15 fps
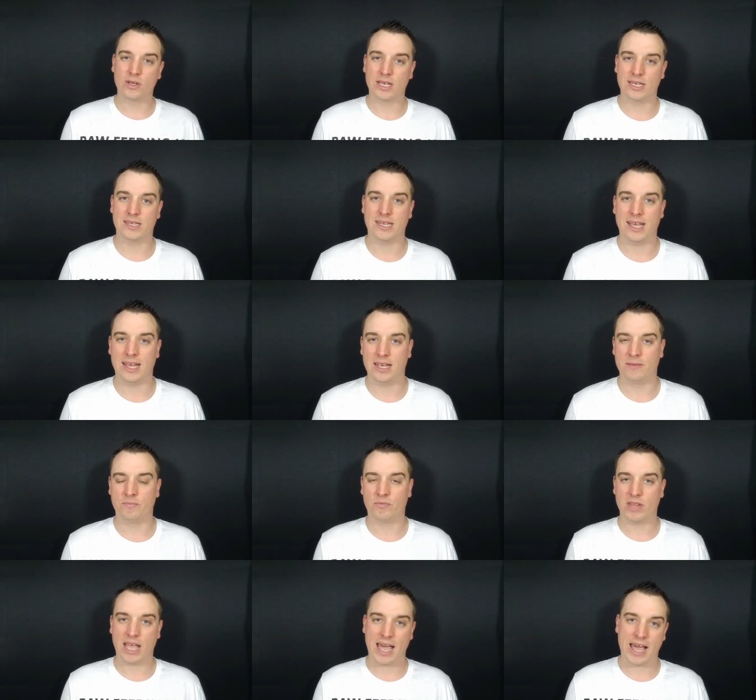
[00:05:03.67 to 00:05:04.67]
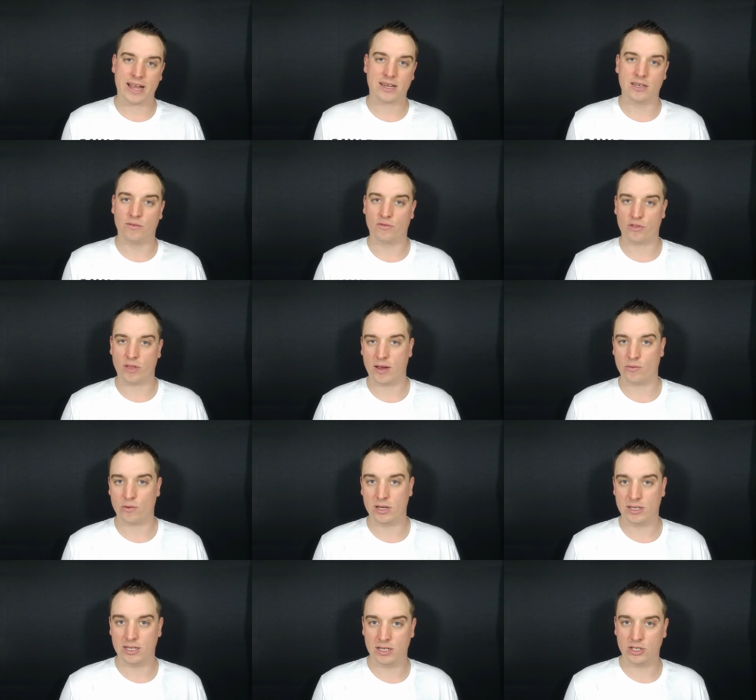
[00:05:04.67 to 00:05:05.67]
contain active
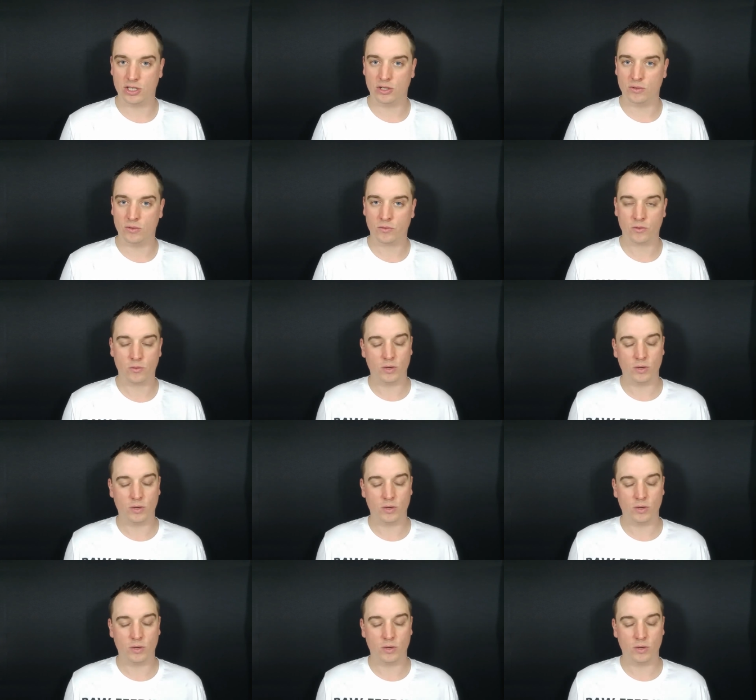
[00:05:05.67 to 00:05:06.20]
thyroid tissue,